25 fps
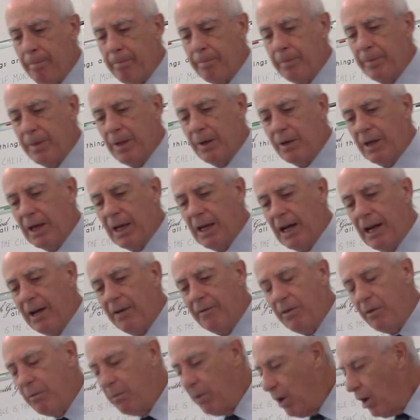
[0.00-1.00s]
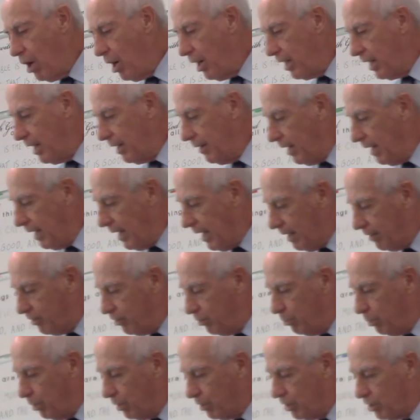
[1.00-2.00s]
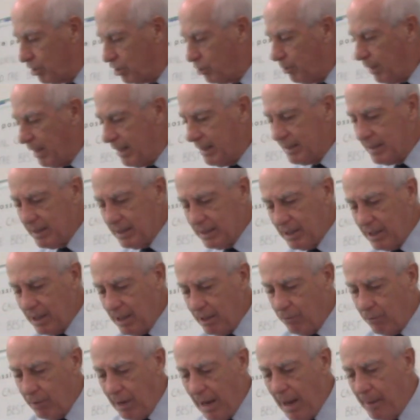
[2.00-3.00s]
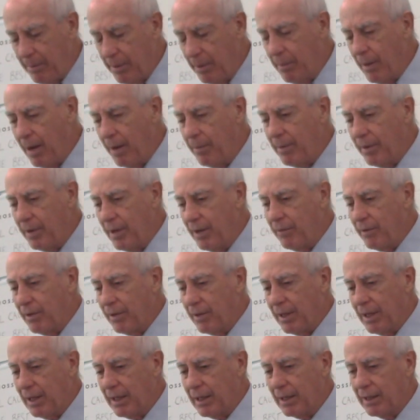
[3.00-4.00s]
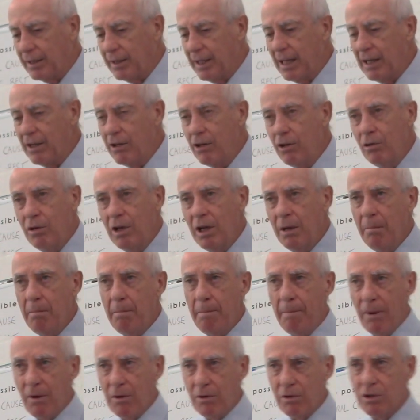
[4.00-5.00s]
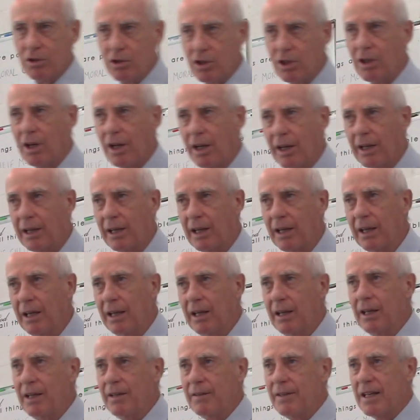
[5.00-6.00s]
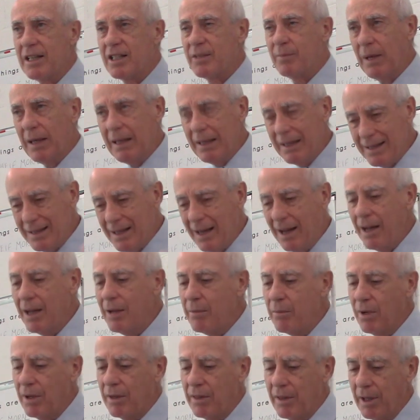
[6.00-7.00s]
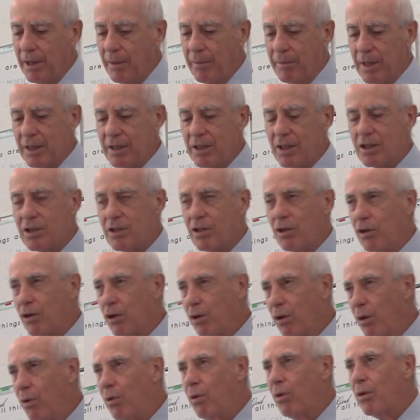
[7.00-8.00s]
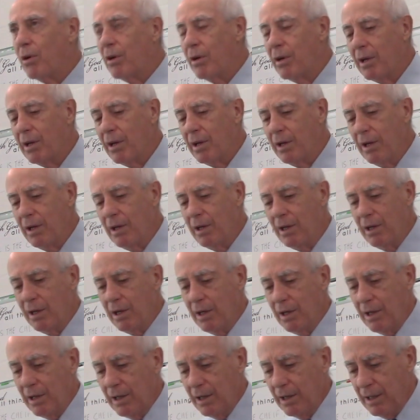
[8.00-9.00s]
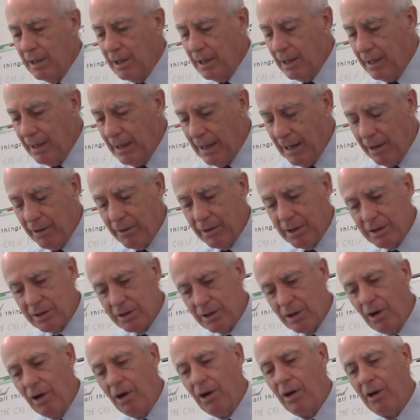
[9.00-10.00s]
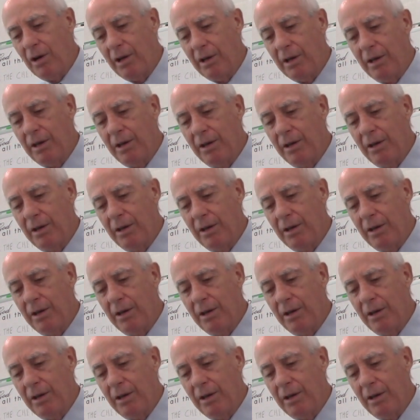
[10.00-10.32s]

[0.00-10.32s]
There you have the body, and they had to put the spices in and wrap him up and everything. They knew him personally. They spent time with him. This is the Lord. And now he's gone.